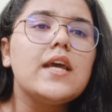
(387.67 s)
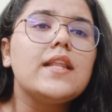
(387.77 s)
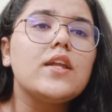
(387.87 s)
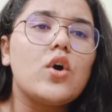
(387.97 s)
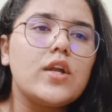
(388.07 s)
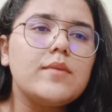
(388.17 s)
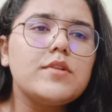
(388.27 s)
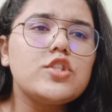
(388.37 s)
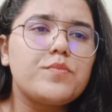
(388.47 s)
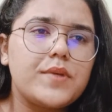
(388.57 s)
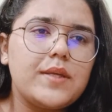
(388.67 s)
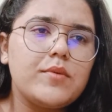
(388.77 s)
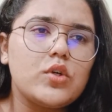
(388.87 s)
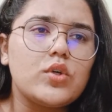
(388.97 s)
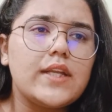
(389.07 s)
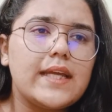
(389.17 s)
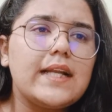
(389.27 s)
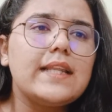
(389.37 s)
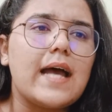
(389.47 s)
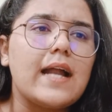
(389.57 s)
the Honorable Supreme Court
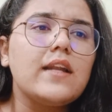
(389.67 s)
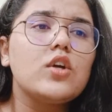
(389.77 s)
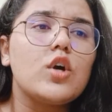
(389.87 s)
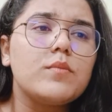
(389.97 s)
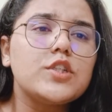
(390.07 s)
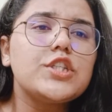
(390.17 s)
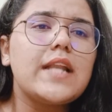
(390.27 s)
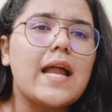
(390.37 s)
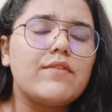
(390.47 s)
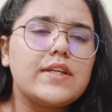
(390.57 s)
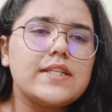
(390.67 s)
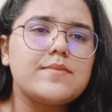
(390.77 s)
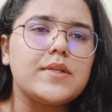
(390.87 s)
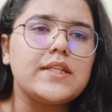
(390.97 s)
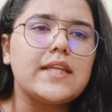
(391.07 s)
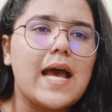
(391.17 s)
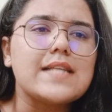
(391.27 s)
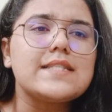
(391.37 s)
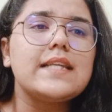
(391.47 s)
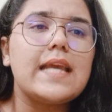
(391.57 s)
held that commercial advertisement
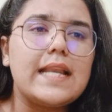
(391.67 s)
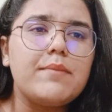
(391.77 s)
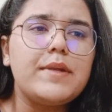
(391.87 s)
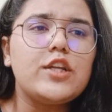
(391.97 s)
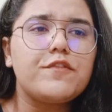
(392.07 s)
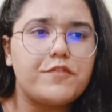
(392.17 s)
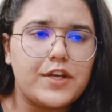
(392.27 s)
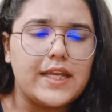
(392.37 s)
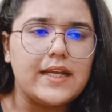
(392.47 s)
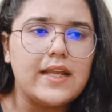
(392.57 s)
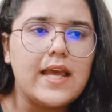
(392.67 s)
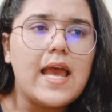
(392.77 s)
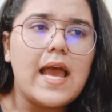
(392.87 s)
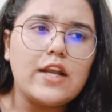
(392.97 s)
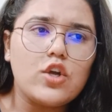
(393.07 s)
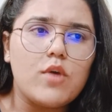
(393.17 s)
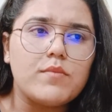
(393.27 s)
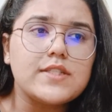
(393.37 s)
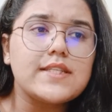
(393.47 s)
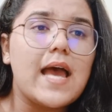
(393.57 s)
has an element of trade and
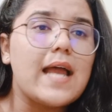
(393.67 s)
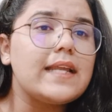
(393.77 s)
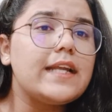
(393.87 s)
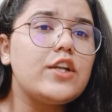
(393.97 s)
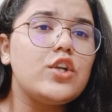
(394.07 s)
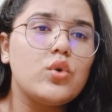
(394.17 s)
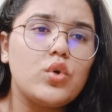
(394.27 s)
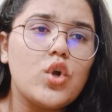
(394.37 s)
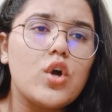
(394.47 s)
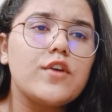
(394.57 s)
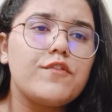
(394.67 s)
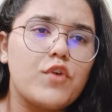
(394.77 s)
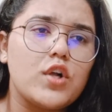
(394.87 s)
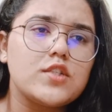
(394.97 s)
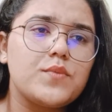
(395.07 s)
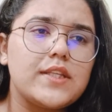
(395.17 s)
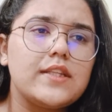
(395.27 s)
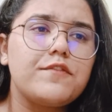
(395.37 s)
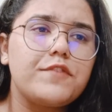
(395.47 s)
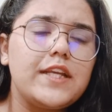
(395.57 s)
commerce and it no longer falls within
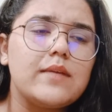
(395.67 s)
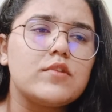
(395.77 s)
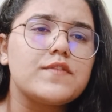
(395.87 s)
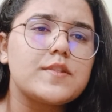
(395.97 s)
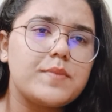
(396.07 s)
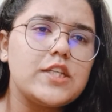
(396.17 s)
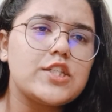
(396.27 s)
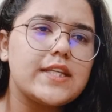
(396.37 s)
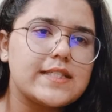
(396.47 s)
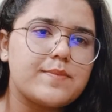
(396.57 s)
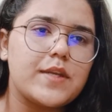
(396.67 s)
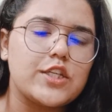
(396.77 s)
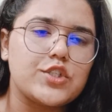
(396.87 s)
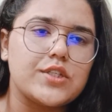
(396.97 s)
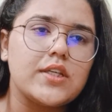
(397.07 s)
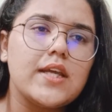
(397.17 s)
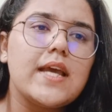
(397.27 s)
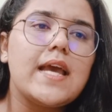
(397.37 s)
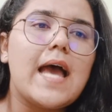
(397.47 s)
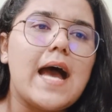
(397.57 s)
the freedom of speech and expression
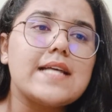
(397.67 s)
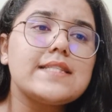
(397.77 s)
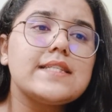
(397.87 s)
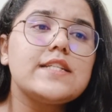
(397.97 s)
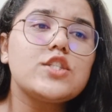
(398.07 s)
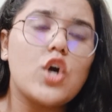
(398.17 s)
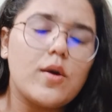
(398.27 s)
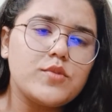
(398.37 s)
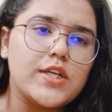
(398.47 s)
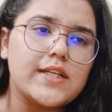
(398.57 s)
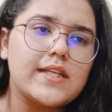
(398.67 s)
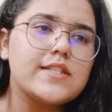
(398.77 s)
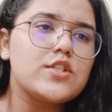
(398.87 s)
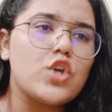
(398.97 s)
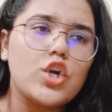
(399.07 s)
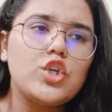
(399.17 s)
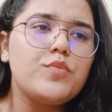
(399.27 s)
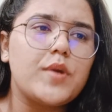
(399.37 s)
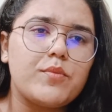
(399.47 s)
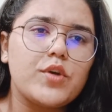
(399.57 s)
as its object is not to
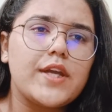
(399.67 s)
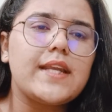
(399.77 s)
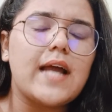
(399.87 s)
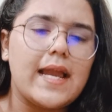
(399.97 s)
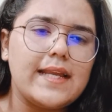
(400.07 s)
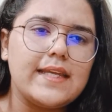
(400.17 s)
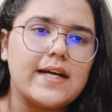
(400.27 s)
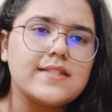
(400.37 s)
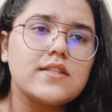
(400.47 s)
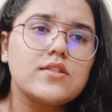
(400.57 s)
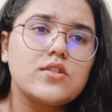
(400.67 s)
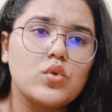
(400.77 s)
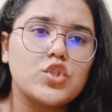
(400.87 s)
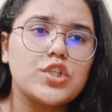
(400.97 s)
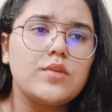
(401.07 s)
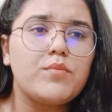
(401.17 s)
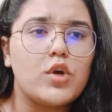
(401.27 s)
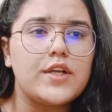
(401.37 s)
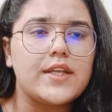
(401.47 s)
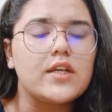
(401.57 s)
propagate ideas, social,
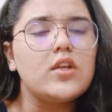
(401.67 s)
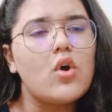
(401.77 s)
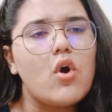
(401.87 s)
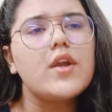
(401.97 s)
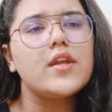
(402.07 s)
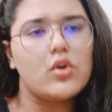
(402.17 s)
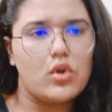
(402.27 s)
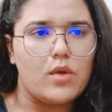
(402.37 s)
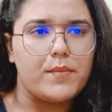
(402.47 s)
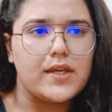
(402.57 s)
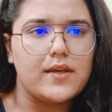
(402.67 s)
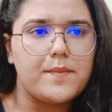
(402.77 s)
political or economic.